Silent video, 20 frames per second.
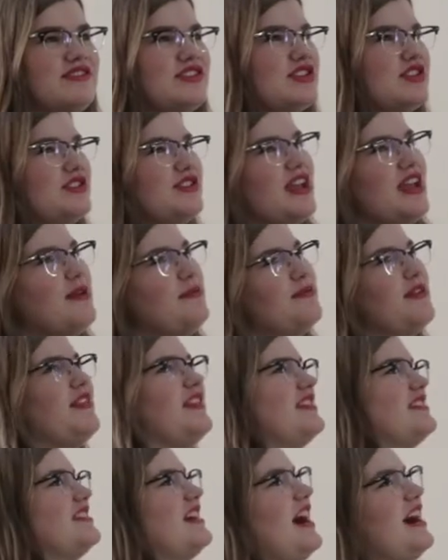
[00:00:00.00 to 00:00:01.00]
the shape that
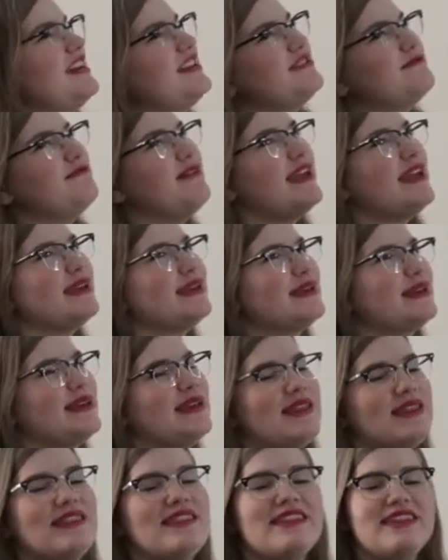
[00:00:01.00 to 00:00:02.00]
they kind of make
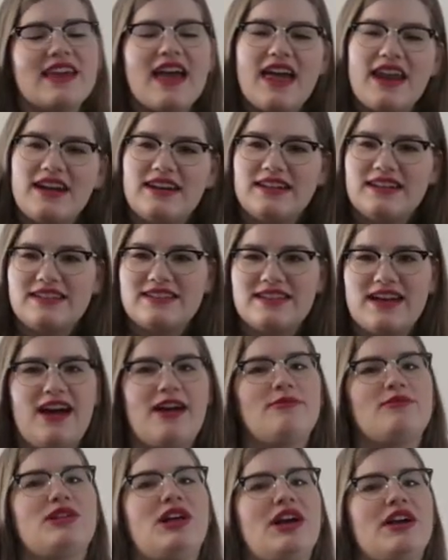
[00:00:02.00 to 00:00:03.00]
in the editing
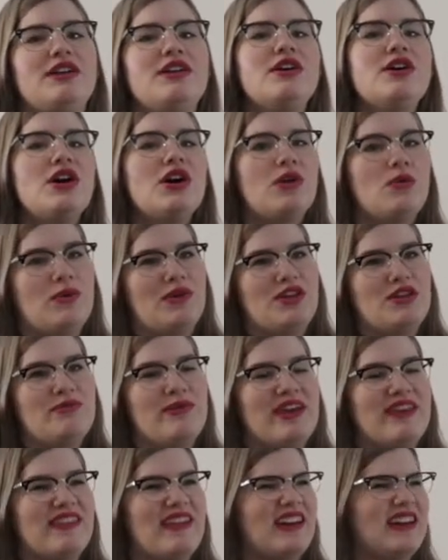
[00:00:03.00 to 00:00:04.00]
timeline when you
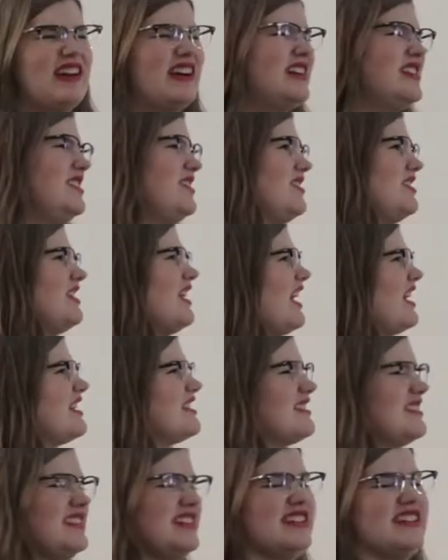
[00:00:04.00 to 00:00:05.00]
make that cut. You can kind of
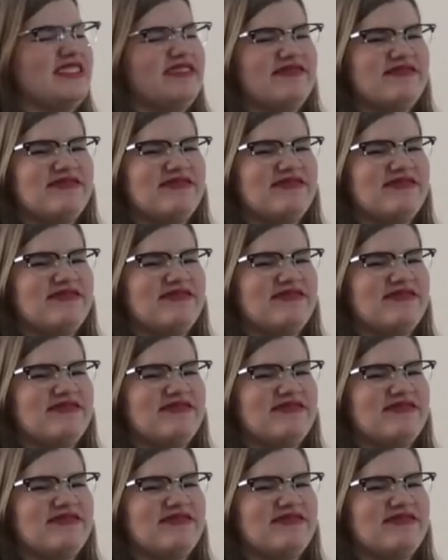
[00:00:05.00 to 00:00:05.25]
see it,